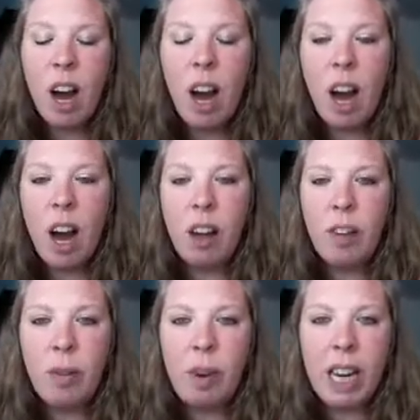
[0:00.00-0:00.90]

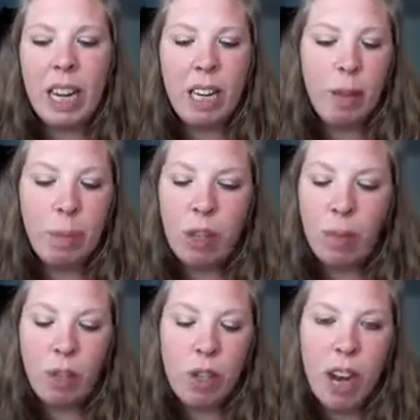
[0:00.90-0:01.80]
3
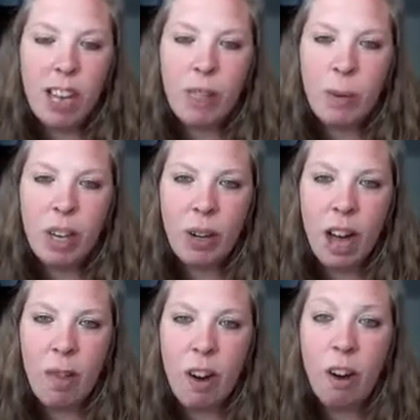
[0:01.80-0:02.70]
beautiful sharks that we do
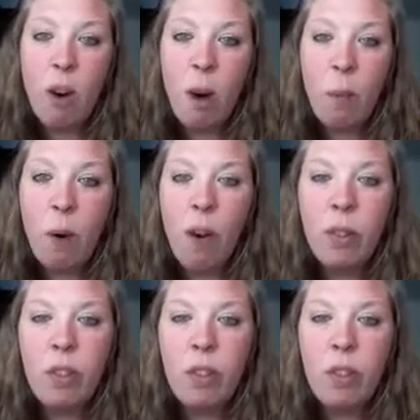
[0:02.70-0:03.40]
get around Cornwall.